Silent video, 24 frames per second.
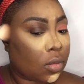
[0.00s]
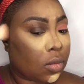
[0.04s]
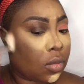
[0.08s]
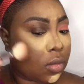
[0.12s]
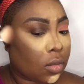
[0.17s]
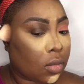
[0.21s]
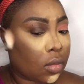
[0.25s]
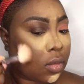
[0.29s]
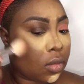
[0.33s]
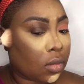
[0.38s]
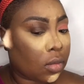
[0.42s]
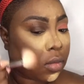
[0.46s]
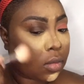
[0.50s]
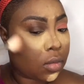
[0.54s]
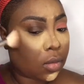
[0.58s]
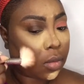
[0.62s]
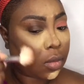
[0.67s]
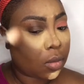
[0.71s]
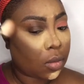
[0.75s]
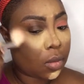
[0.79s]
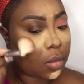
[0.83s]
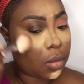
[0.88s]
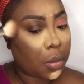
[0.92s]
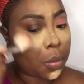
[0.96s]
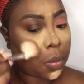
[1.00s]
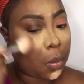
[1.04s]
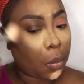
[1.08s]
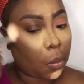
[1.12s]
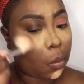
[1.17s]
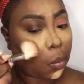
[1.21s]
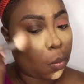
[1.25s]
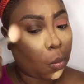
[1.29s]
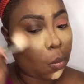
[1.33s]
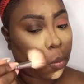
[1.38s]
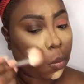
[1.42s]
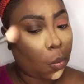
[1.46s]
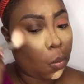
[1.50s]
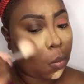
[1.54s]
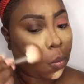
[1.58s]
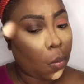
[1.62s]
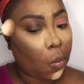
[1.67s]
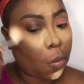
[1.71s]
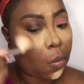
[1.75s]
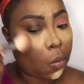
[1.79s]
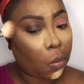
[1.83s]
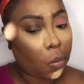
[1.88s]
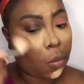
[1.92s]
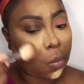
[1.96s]

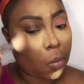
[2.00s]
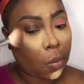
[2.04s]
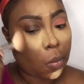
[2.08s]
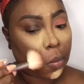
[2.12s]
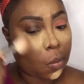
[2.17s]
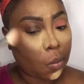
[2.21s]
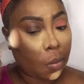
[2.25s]
(no one is talking)